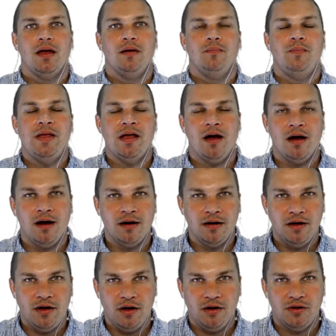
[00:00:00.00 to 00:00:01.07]
Be hard
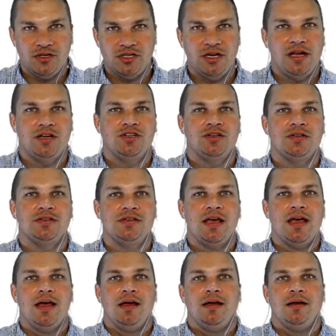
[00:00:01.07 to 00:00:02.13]
on your negotiations.
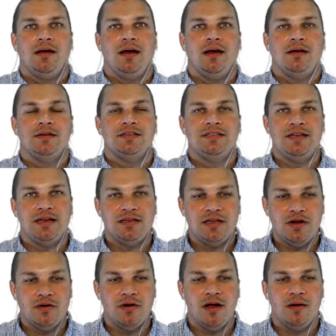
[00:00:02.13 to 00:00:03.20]
Stick to
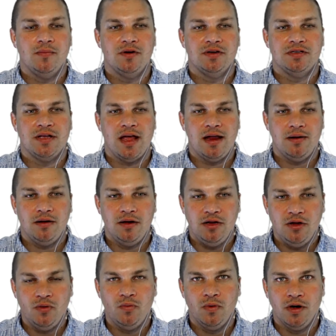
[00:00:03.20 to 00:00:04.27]
your numbers, and
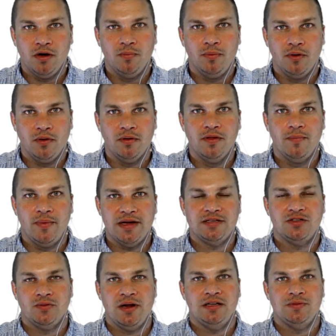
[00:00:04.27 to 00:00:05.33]
you will pull the
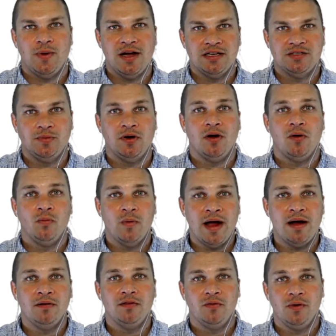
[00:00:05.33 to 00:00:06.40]
best rates possible
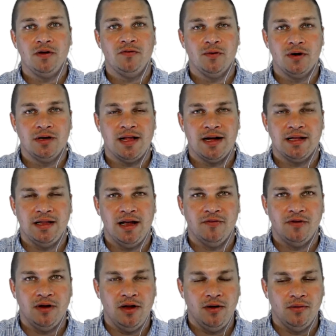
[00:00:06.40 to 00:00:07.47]
around 3 or 4 o'clock in the
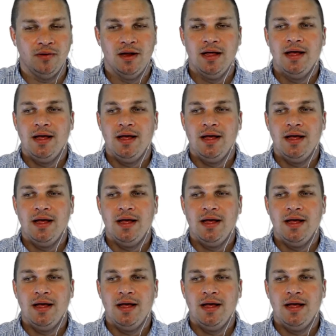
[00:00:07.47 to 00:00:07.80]
afternoon.